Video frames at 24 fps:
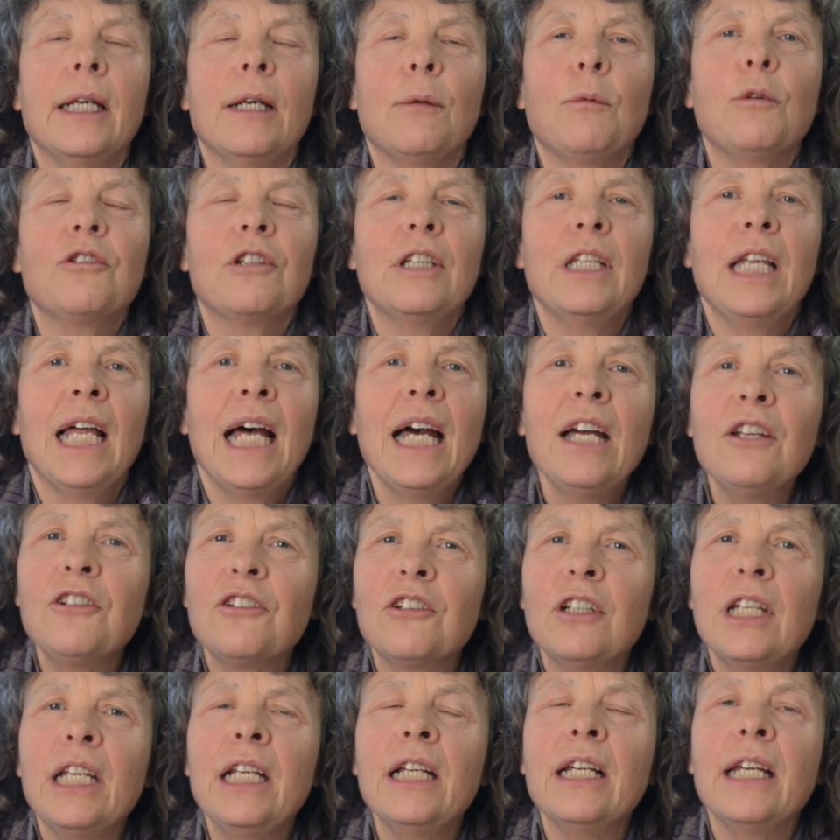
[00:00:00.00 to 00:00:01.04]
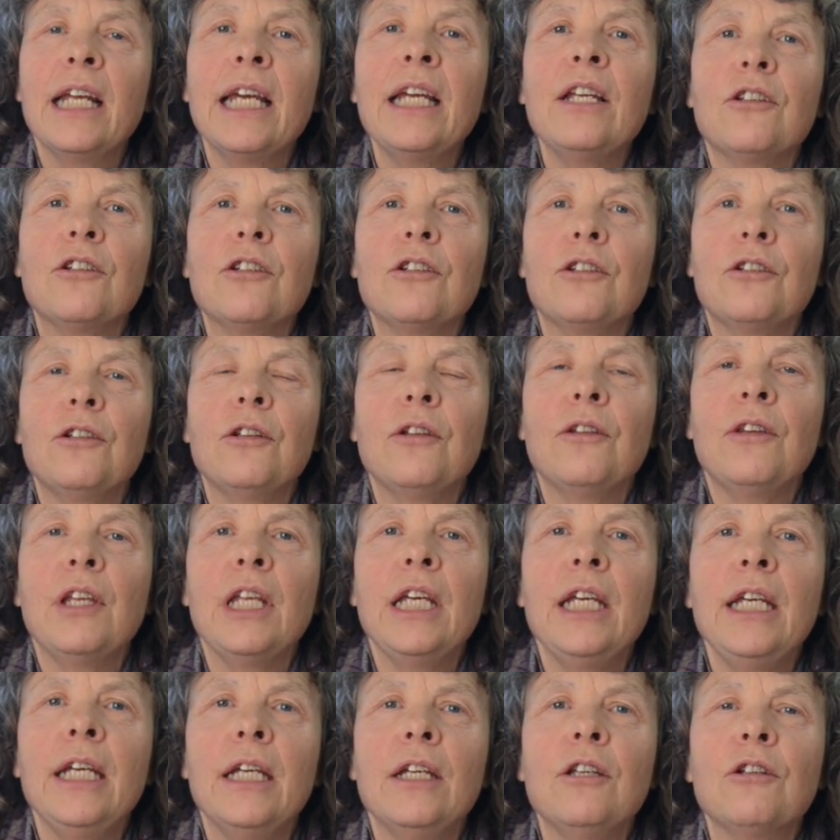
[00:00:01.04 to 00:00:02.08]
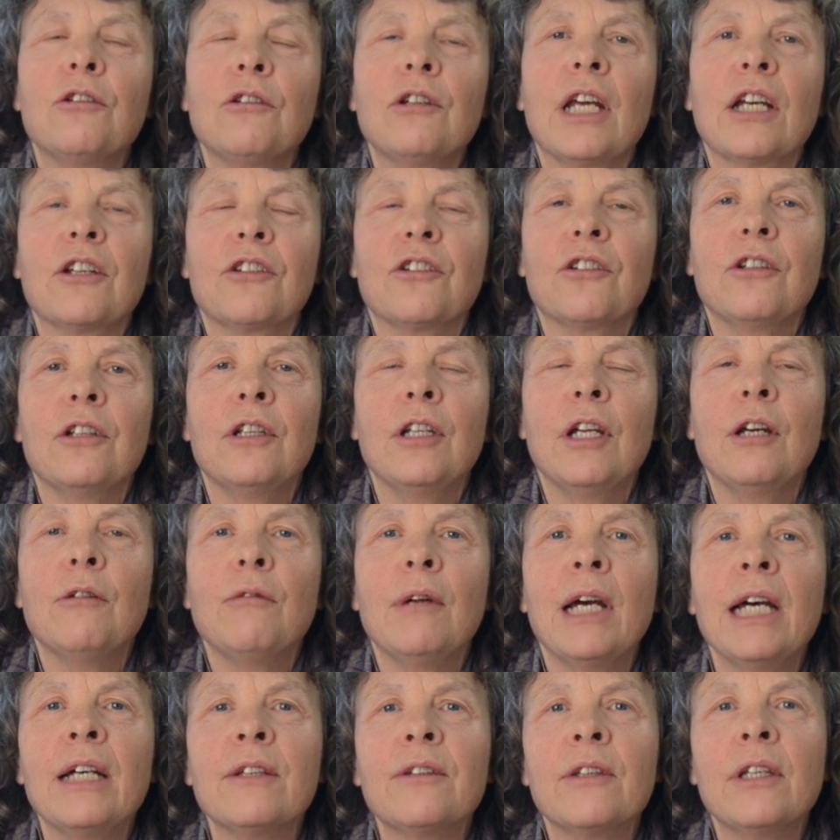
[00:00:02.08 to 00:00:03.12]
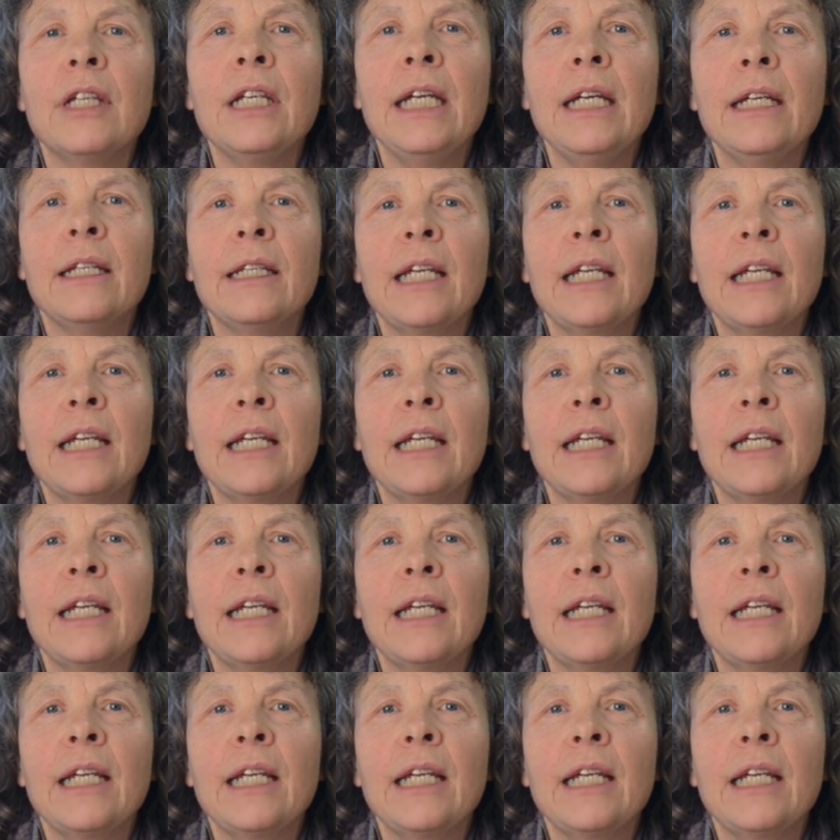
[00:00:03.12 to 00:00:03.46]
was largely linked to the introduction around the